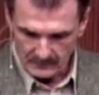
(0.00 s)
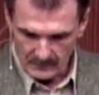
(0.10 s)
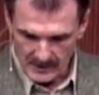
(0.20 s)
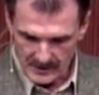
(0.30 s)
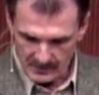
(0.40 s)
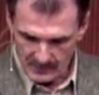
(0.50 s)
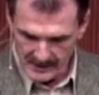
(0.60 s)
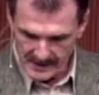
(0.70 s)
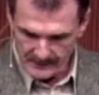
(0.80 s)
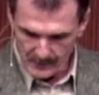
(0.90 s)
We used to run
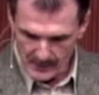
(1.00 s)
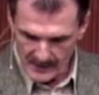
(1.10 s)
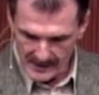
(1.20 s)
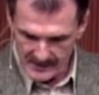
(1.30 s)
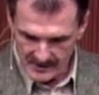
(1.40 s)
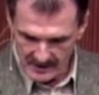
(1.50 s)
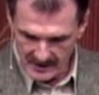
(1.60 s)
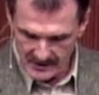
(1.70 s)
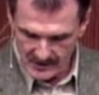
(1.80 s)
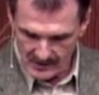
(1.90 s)
eighty-four thousand
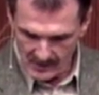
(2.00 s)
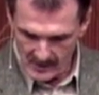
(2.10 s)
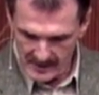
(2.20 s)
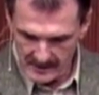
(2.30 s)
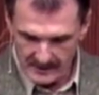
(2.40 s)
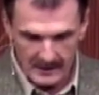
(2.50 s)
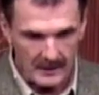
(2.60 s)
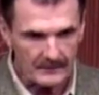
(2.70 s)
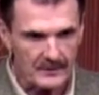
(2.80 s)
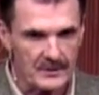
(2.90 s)
kids through our weekend
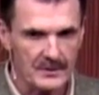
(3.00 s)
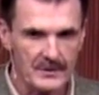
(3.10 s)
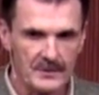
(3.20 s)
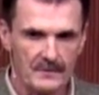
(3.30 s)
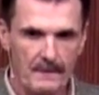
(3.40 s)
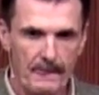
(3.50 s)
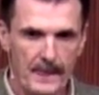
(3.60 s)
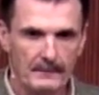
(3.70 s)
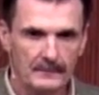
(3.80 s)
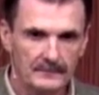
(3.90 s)
conferences.
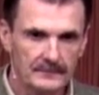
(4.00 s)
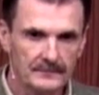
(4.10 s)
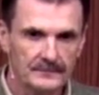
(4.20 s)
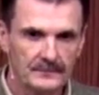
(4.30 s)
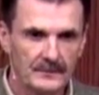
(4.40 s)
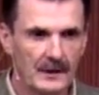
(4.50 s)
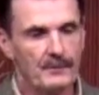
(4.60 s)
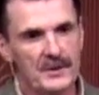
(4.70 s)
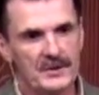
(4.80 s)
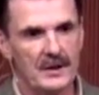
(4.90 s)
And I
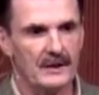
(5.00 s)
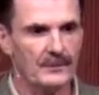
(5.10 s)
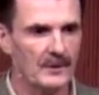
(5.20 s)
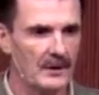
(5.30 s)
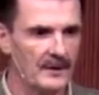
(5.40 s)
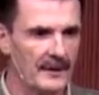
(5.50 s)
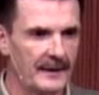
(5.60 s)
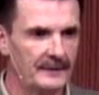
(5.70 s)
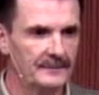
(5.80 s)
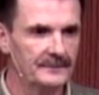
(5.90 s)
praise God for all that.